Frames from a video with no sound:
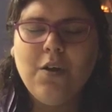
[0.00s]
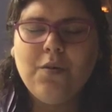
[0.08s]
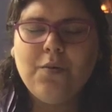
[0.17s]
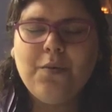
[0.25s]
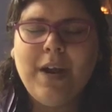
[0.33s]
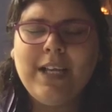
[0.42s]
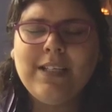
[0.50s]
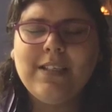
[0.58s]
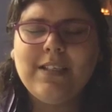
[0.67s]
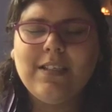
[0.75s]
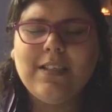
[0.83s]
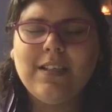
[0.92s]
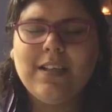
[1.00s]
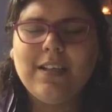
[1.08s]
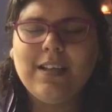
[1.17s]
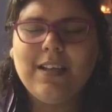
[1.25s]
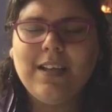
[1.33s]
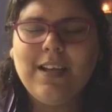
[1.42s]
Rest
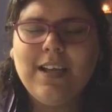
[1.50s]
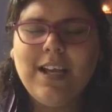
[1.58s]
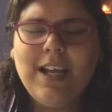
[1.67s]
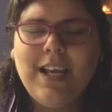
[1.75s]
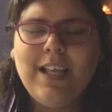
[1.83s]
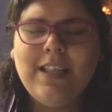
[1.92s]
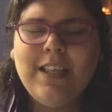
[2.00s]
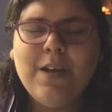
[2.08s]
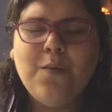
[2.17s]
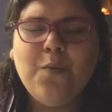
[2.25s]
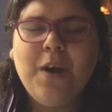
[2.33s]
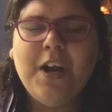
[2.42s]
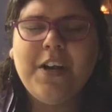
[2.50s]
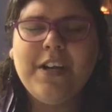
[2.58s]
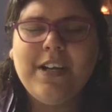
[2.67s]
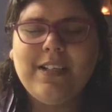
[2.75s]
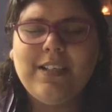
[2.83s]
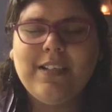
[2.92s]
in the
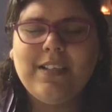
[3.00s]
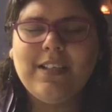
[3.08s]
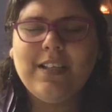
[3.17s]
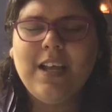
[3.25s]
awareness